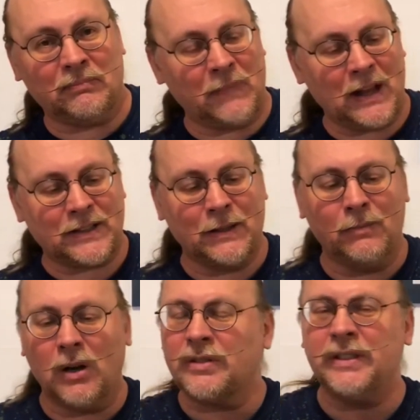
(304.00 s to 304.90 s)
that's the
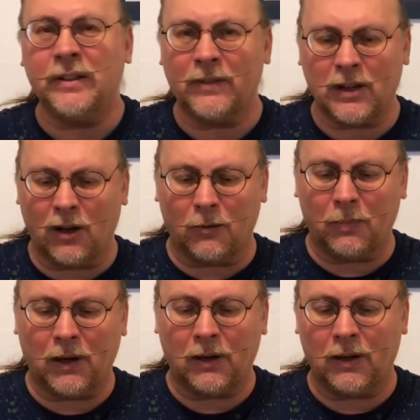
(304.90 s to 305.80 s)
most difficult
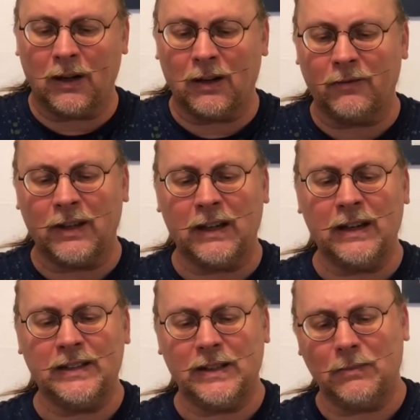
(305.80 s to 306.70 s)
part of the
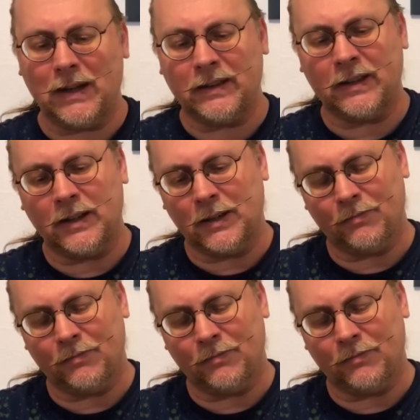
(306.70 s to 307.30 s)
easy method.